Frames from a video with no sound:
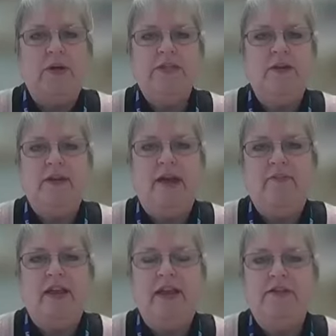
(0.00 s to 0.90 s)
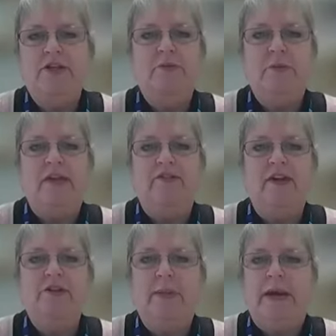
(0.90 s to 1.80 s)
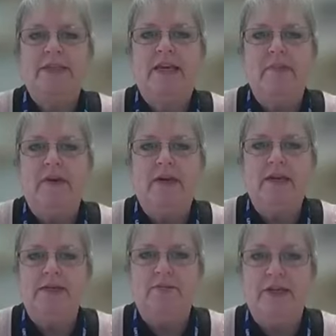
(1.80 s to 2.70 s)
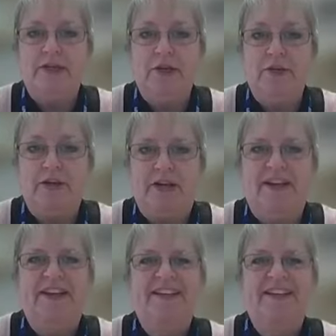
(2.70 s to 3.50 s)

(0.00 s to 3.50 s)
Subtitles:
I don't have too many of those pesky monkeys on my shoulder.